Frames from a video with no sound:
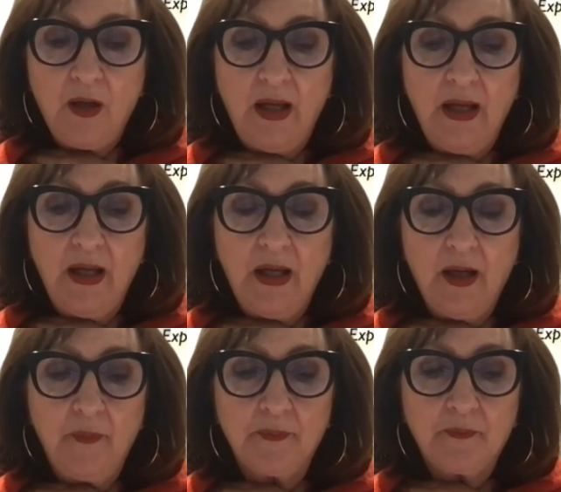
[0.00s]

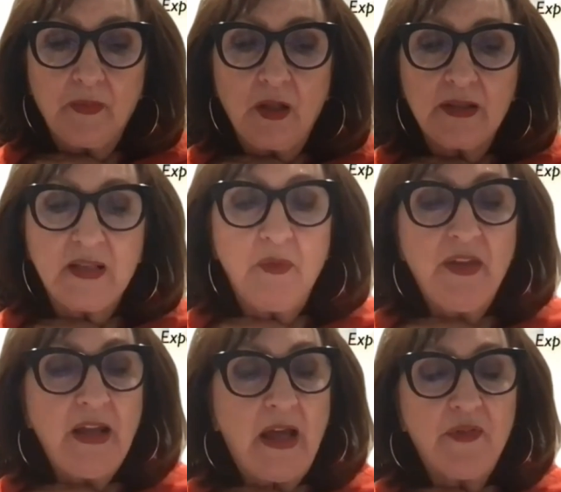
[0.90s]
Some of
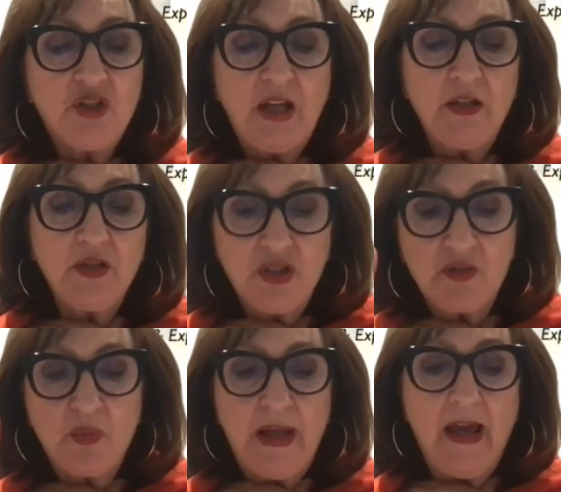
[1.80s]
the other challenges
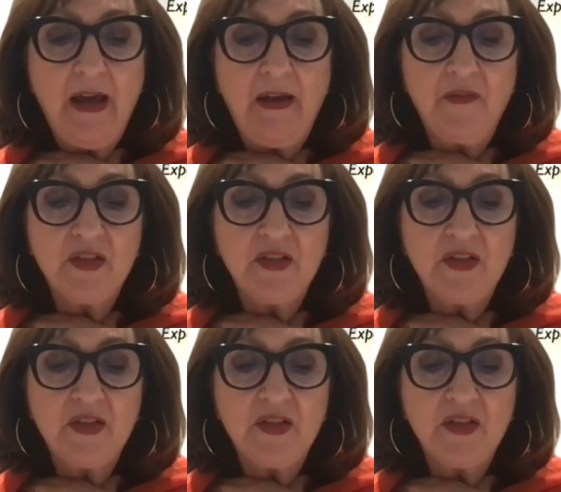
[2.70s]
we have